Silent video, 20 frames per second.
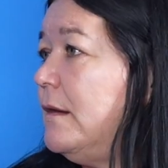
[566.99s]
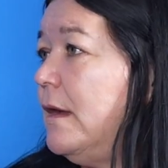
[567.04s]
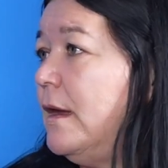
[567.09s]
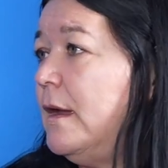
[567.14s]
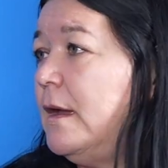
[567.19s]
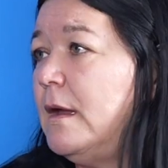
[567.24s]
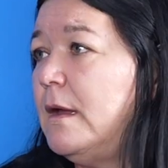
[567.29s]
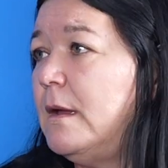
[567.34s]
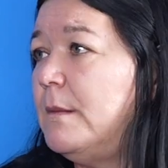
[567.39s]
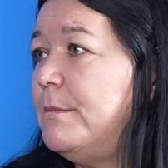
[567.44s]

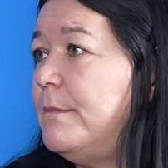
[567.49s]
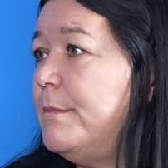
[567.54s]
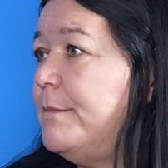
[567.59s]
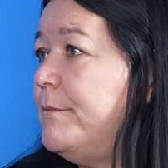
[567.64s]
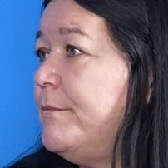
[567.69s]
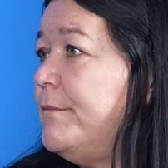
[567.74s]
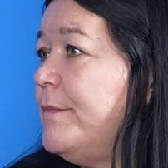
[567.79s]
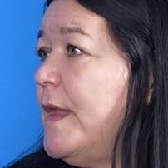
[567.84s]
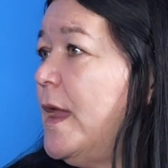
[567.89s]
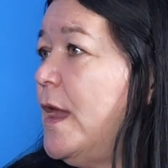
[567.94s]

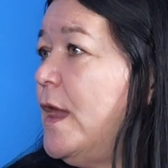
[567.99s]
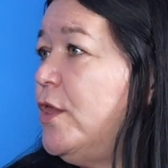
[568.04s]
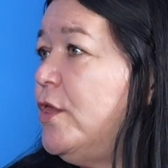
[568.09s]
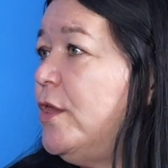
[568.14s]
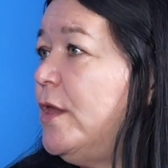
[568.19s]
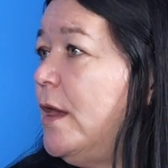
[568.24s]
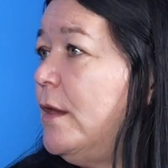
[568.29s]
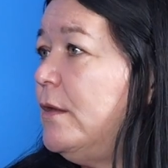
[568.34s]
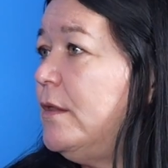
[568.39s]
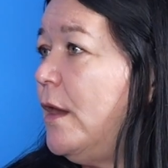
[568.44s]
The
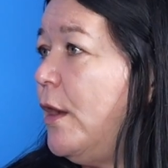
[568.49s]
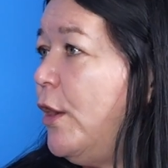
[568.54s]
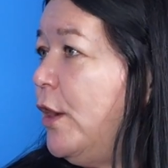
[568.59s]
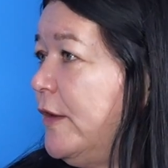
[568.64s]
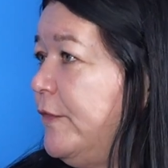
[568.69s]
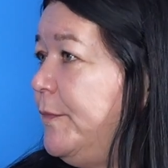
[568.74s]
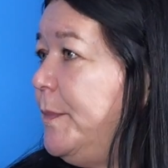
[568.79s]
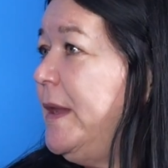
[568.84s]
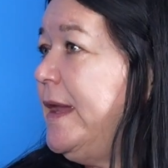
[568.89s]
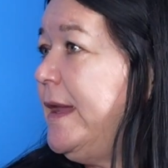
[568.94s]

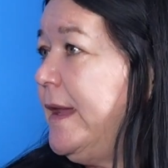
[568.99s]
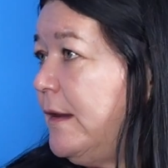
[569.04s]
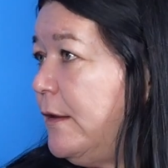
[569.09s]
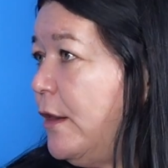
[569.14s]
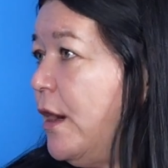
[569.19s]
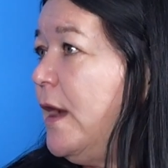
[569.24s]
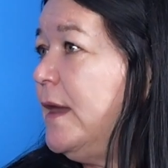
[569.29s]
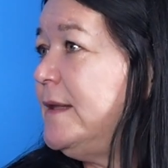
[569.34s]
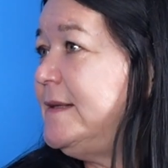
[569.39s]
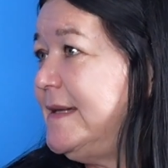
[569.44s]
RFP
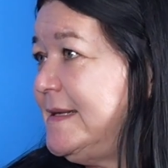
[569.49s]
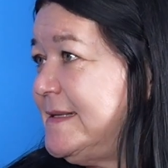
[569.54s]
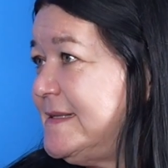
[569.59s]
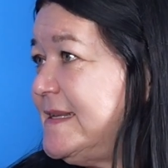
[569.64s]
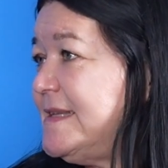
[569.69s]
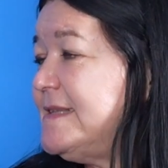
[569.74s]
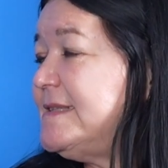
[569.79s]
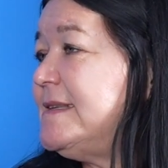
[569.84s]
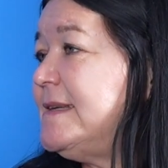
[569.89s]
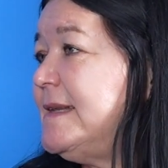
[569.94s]
can't
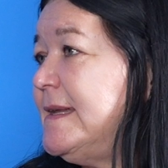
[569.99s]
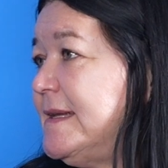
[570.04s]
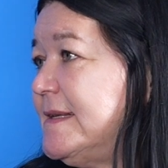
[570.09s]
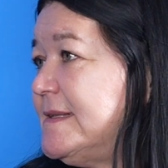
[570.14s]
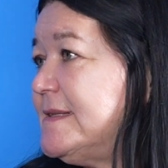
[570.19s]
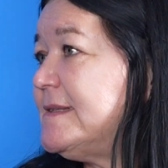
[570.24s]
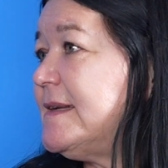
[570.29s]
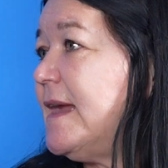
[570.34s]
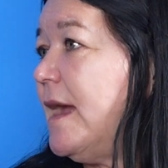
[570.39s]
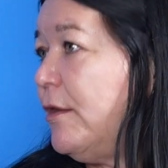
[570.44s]
exist in
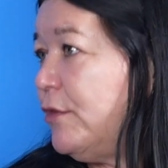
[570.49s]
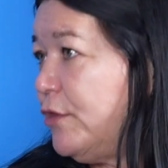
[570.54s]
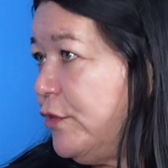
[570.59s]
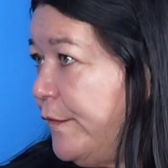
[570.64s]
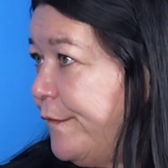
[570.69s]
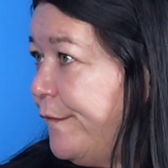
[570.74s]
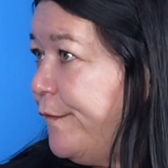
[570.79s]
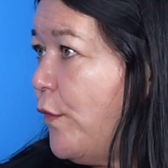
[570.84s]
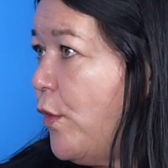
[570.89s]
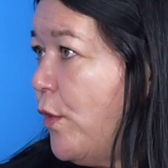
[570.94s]
its
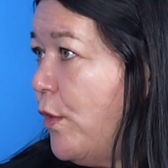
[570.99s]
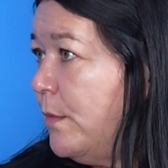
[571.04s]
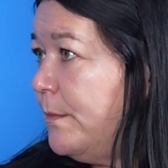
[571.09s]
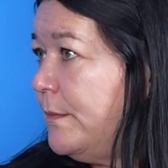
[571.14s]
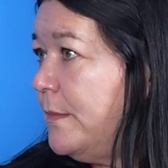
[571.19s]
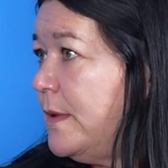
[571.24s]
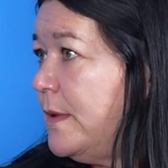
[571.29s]
current form.